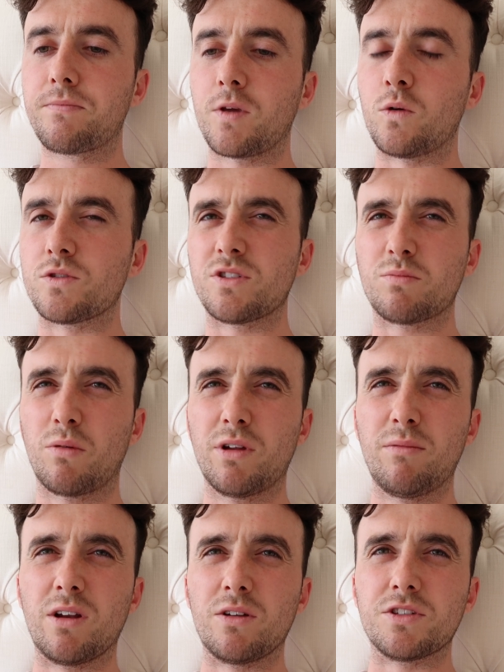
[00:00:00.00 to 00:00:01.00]
Also, there's probably
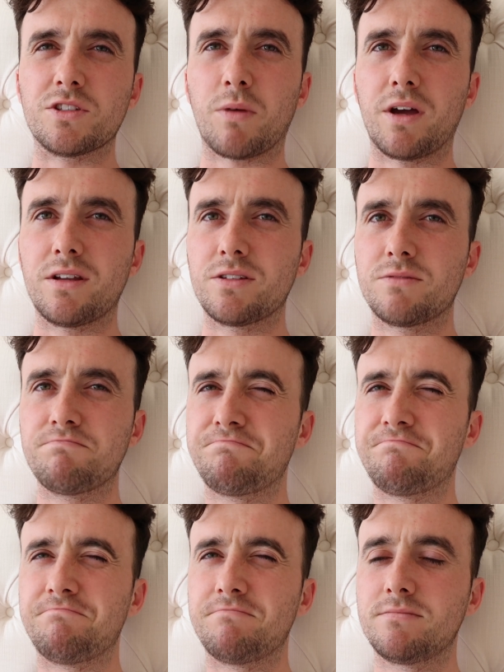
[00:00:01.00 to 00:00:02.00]
gonna be loads of spiders.
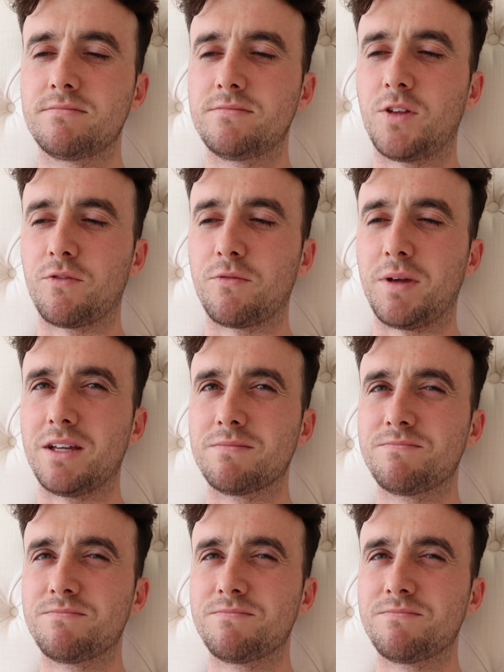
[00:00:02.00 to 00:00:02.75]
Not for me.